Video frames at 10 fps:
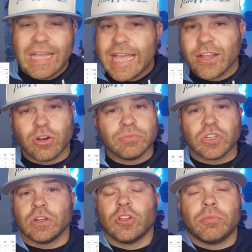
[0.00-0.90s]
Ingram
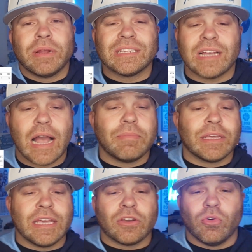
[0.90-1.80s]
took a little bit of time to
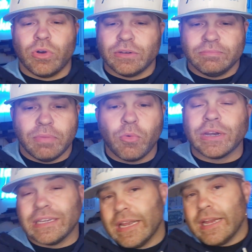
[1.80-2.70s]
get going. But when
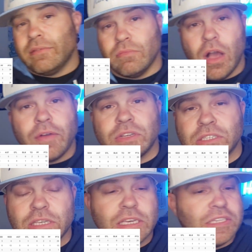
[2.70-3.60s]
he did,
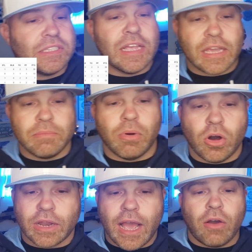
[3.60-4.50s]
obviously, he stinking
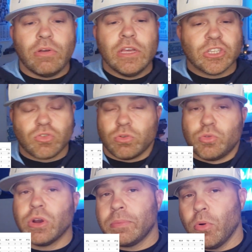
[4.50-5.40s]
balled out. He scored
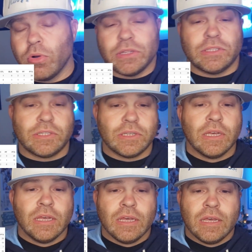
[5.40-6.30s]
20 points.
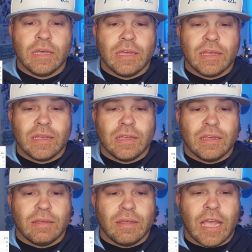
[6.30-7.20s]

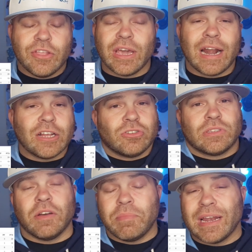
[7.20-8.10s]
And you got to ask
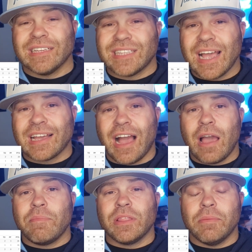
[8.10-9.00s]
yourself, man, has that
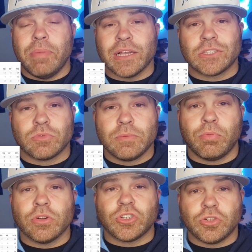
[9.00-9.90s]
guy been the best
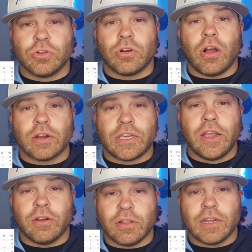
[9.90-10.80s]
three-point shooter on
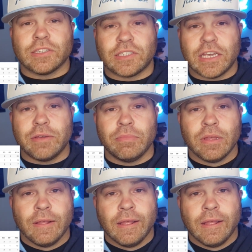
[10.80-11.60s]
Carolina's team?